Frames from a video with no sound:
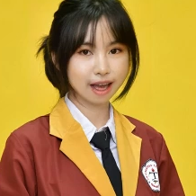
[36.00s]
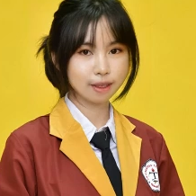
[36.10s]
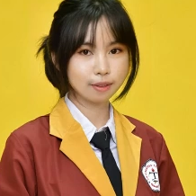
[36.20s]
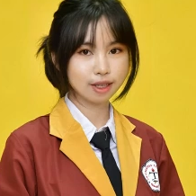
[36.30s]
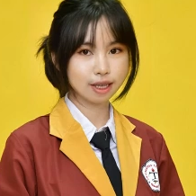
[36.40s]
and
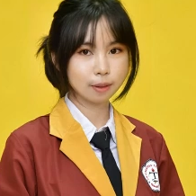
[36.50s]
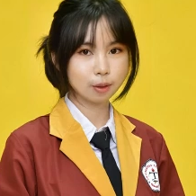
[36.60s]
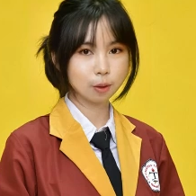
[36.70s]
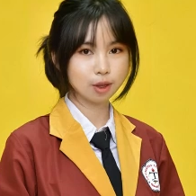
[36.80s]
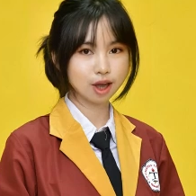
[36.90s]

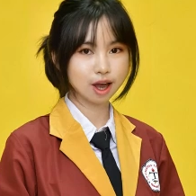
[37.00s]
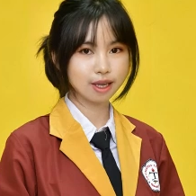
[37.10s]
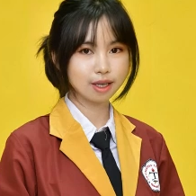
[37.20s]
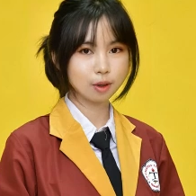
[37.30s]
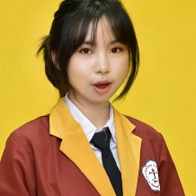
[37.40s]
investment, which are
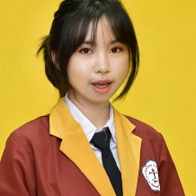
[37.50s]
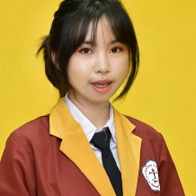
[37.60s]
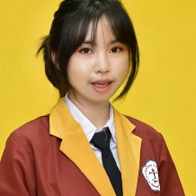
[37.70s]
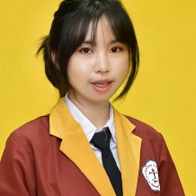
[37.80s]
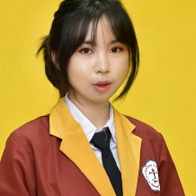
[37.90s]

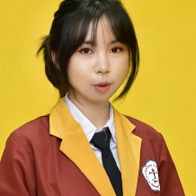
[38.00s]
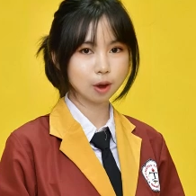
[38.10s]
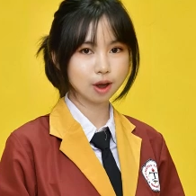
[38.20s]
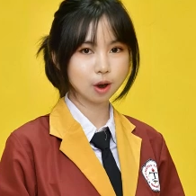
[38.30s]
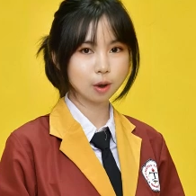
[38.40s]
integrated into
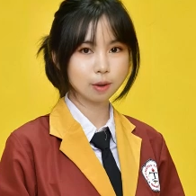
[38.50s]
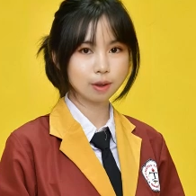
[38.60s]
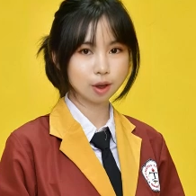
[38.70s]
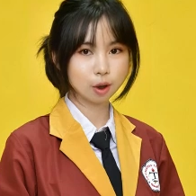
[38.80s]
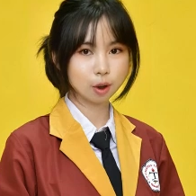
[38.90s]
one
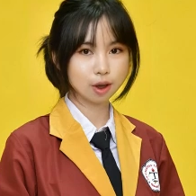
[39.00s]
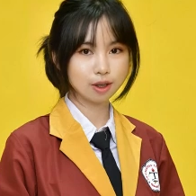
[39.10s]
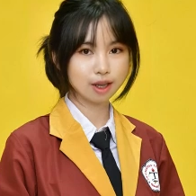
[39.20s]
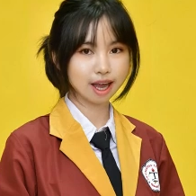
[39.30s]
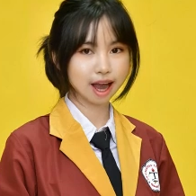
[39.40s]
whole,
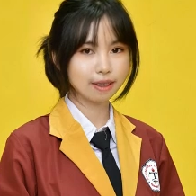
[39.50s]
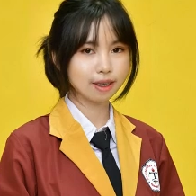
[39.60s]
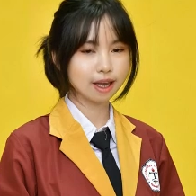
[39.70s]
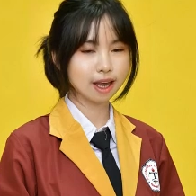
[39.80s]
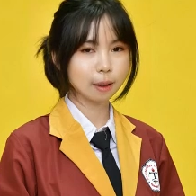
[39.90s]
orderly and
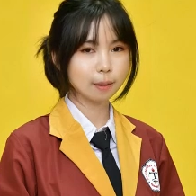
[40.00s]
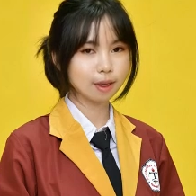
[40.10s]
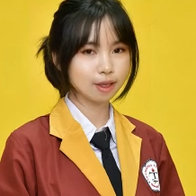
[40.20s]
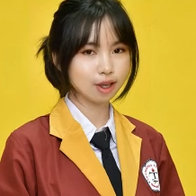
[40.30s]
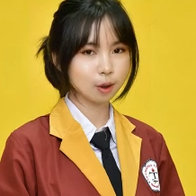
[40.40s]

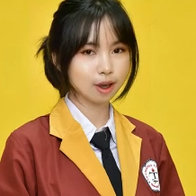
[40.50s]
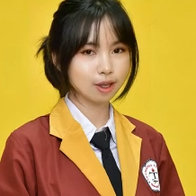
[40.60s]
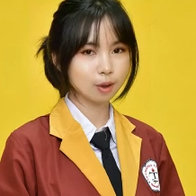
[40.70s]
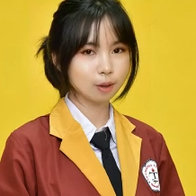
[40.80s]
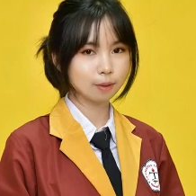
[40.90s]
dynamic so
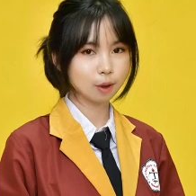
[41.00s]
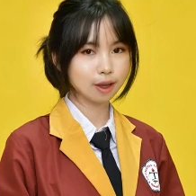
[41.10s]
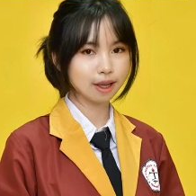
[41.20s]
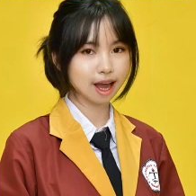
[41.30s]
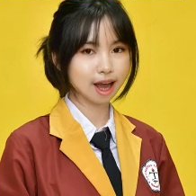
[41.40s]
as to
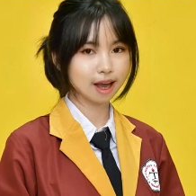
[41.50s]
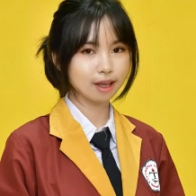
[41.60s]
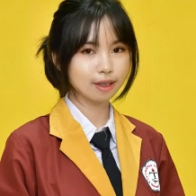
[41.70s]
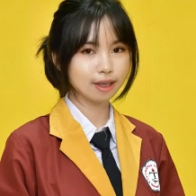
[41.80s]
avoid chaos